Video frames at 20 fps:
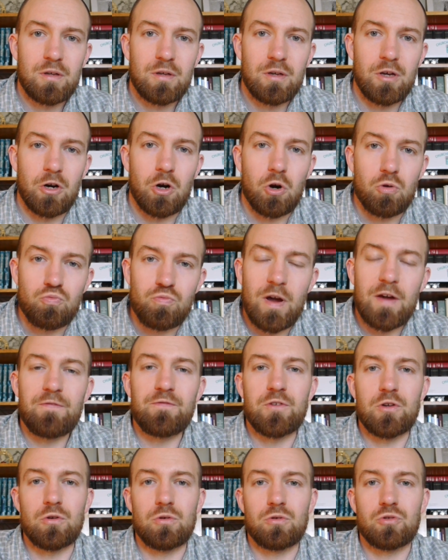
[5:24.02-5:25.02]
and our
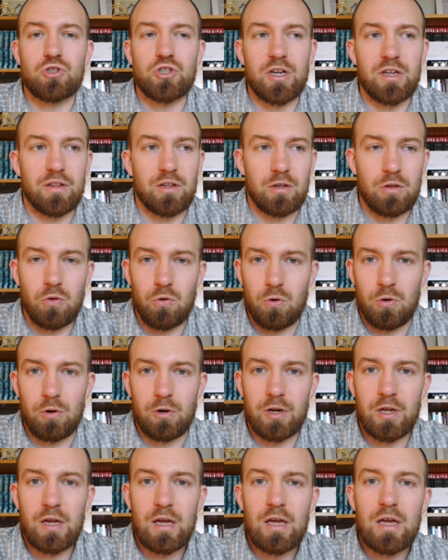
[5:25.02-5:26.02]
refuge in the
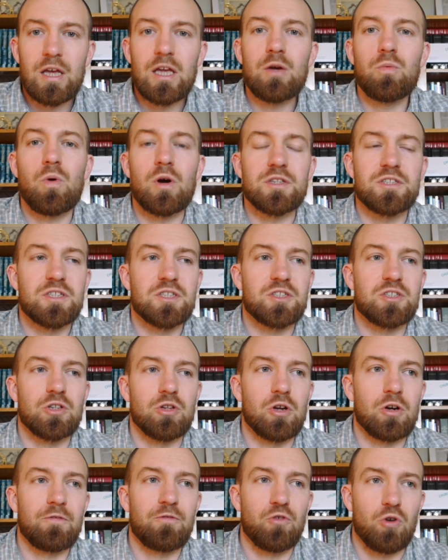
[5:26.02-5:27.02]
Lord, he wants us to
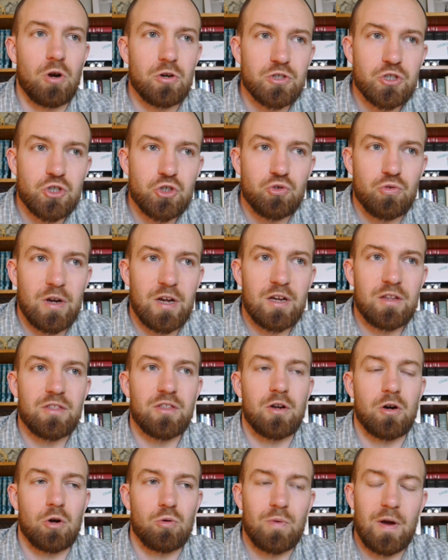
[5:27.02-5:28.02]
look for our strength
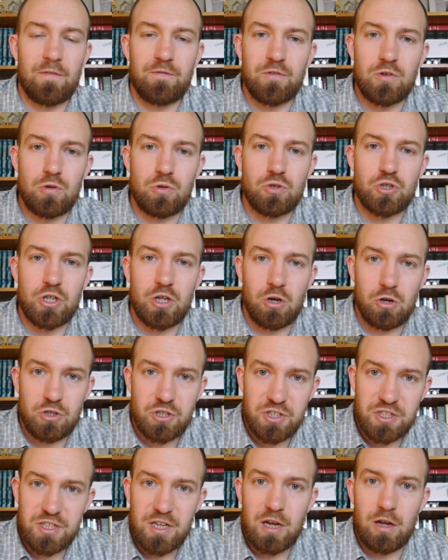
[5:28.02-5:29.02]
and our refuge in
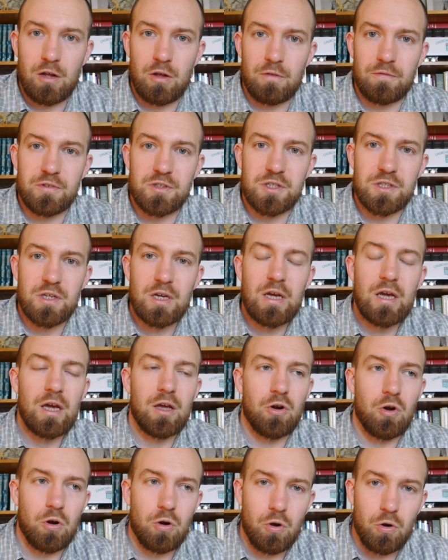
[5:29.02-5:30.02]
ourselves
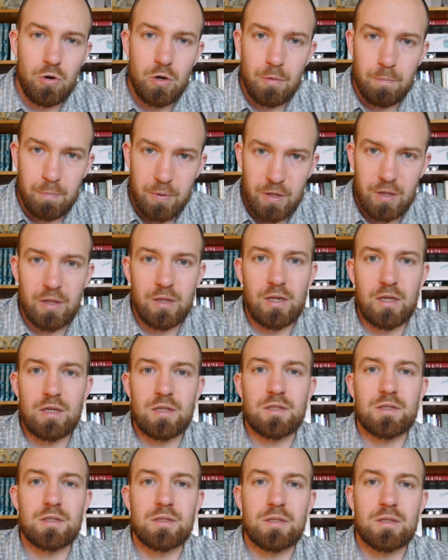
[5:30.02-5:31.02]
and our own
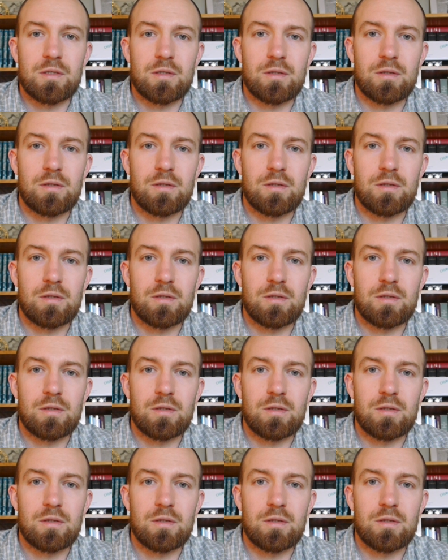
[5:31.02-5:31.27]
abilities,